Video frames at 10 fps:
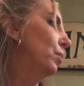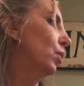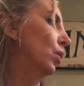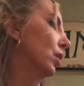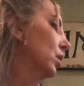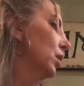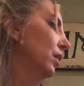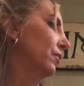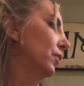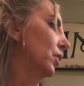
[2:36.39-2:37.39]
Poor
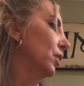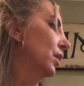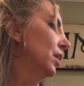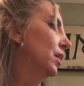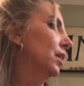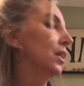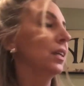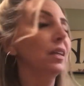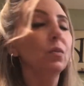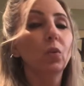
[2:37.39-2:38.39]
Clifford.
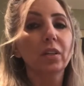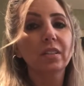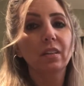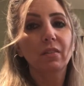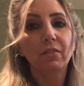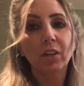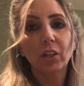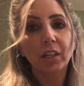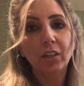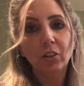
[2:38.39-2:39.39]
He wasn't
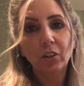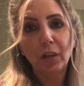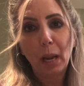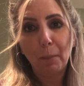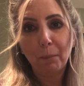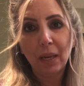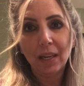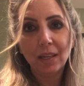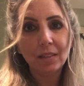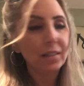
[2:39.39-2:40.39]
very good at
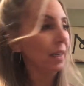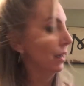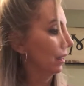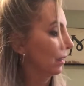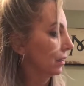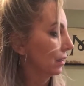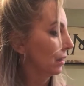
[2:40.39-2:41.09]
painting.